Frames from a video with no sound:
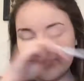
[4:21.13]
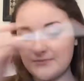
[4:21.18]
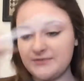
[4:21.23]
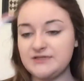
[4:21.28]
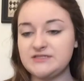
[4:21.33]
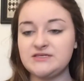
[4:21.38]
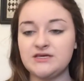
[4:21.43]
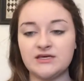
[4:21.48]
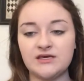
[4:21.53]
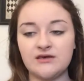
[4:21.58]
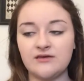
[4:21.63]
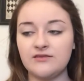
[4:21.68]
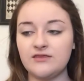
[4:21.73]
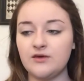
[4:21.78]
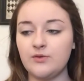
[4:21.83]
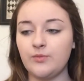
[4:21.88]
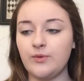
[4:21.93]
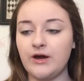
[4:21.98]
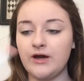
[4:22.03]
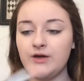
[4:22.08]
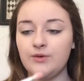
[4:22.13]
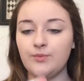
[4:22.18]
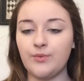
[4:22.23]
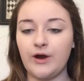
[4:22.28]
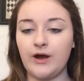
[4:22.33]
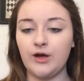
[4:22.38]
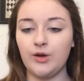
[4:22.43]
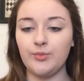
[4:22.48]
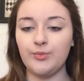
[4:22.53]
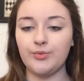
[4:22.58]
I'm going to be taking the Wet n
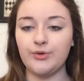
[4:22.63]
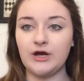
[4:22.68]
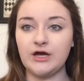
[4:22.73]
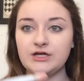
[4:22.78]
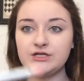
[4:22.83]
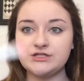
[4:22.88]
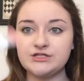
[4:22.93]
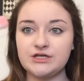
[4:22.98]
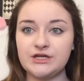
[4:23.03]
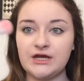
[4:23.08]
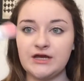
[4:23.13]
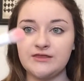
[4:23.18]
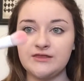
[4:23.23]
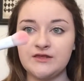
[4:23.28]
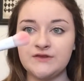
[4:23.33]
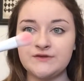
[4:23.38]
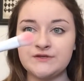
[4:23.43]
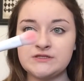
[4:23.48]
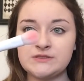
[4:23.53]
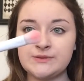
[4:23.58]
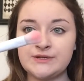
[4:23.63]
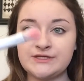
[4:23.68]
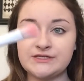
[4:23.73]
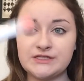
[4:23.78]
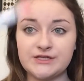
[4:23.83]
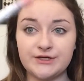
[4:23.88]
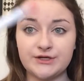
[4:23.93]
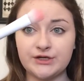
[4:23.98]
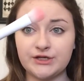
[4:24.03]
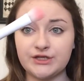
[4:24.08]
Wild brush, and I think this one is
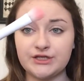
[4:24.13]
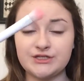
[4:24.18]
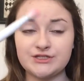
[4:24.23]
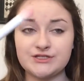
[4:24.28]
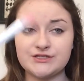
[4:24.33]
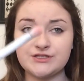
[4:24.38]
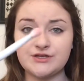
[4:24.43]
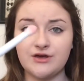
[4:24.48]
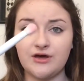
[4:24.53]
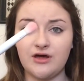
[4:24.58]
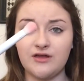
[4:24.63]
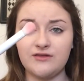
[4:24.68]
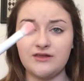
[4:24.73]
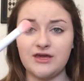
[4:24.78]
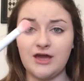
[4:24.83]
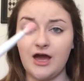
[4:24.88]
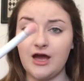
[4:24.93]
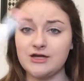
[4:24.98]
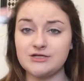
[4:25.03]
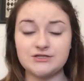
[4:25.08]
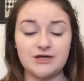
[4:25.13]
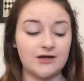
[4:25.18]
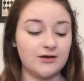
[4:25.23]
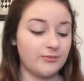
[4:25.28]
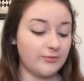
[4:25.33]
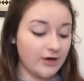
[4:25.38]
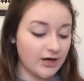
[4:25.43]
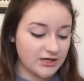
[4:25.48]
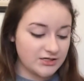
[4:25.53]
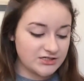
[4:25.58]
literally just called the
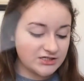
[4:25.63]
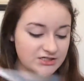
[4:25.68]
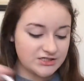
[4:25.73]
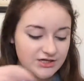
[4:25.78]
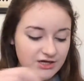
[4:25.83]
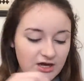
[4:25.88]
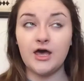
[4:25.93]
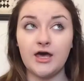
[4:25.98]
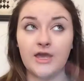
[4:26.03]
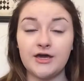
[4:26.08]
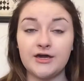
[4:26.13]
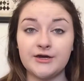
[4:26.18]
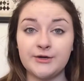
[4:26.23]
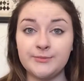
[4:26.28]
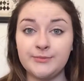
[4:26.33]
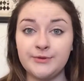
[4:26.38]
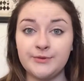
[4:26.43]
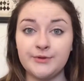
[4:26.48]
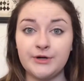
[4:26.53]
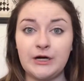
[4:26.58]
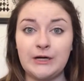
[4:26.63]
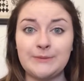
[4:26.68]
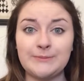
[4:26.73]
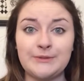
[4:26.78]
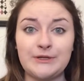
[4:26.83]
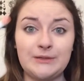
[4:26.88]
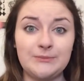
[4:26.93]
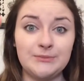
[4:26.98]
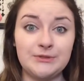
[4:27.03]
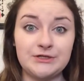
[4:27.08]
eyeshadow brush. I could be wrong,
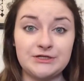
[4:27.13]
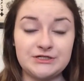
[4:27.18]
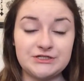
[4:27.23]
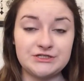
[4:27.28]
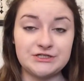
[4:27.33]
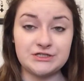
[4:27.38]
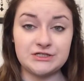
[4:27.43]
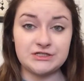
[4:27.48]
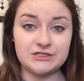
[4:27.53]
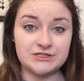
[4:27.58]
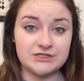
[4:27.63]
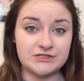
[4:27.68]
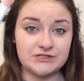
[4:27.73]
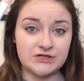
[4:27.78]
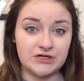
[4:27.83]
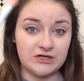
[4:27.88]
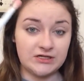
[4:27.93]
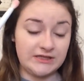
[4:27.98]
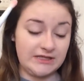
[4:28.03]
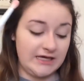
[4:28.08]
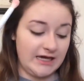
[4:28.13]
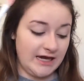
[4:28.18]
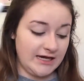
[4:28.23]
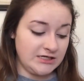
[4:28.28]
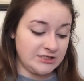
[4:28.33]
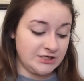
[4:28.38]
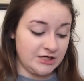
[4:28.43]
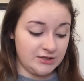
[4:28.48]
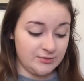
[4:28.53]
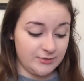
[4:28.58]
but I'm pretty sure it's just called the
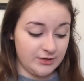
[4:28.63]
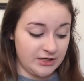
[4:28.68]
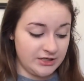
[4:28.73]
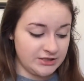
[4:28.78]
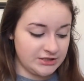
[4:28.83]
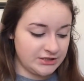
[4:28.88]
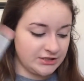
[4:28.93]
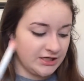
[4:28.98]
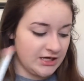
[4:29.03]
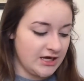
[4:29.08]
eyeshadow brush.